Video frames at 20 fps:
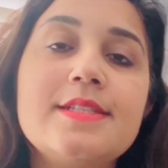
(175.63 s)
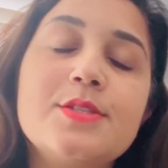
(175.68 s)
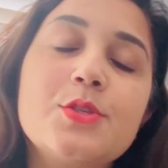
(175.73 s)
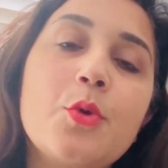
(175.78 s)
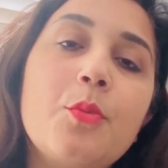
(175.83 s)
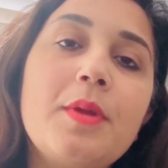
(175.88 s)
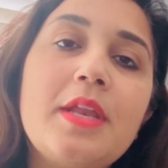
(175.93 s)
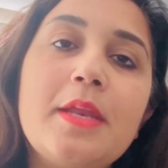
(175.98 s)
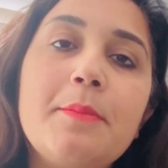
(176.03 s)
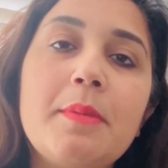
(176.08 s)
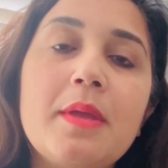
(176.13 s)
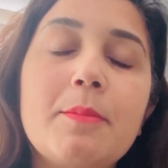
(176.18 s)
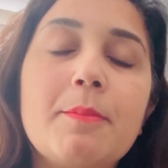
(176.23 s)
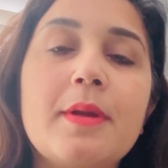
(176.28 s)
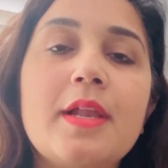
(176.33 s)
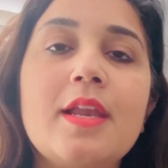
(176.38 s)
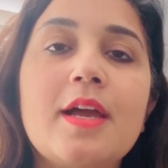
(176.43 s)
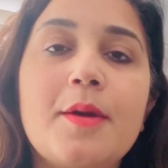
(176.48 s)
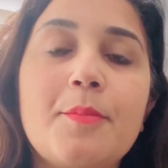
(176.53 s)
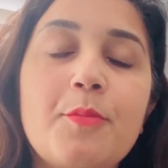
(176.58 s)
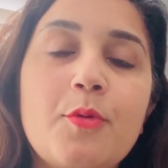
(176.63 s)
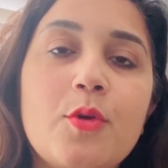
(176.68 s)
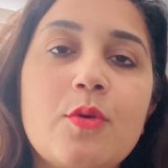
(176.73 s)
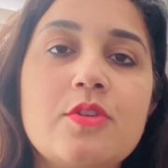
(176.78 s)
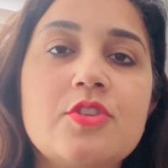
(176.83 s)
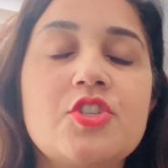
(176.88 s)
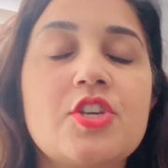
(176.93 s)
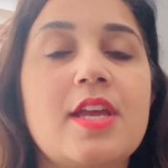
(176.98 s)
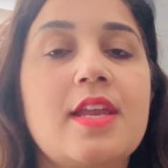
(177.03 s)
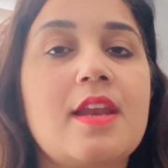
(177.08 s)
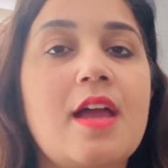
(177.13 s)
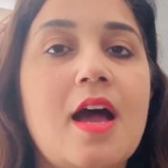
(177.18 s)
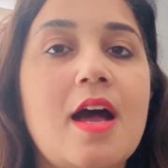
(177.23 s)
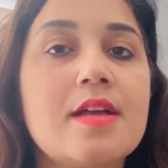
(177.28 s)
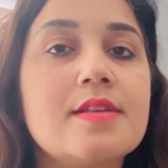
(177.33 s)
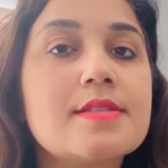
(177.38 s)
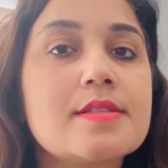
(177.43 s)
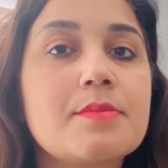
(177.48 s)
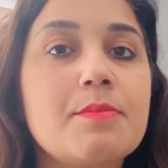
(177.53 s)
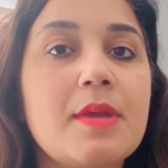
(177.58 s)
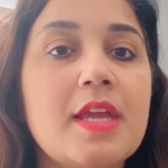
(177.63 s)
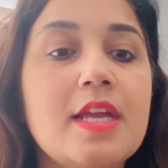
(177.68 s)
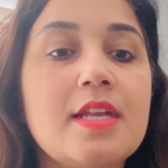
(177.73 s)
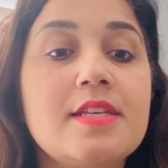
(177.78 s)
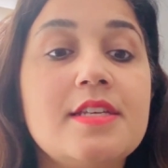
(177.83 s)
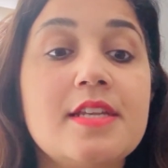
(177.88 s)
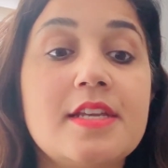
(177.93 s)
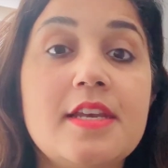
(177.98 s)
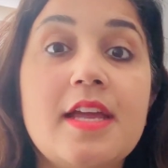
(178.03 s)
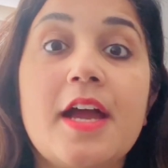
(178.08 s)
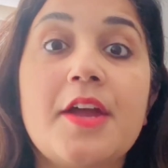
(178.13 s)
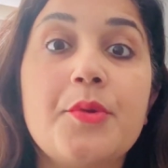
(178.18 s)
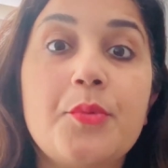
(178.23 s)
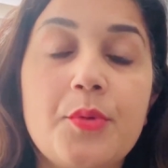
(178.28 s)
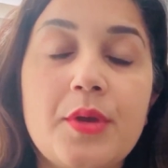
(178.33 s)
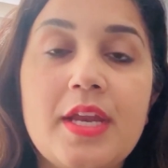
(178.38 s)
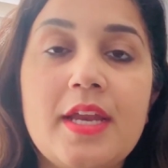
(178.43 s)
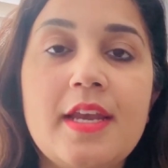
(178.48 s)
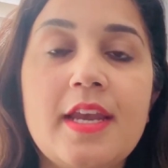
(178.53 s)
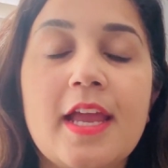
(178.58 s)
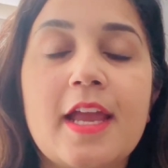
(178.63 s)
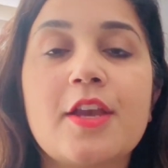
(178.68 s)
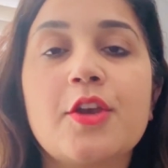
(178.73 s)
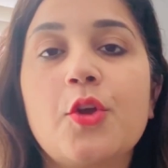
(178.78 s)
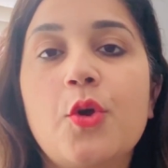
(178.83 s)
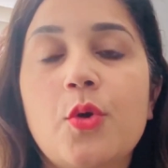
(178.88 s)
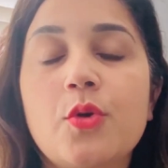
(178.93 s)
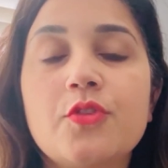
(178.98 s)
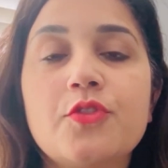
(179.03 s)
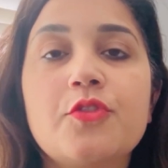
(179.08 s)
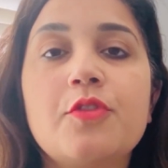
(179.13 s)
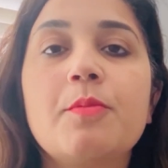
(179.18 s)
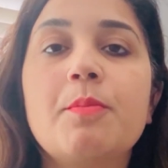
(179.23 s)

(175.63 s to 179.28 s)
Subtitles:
so many people approach and ask me, did I read and go through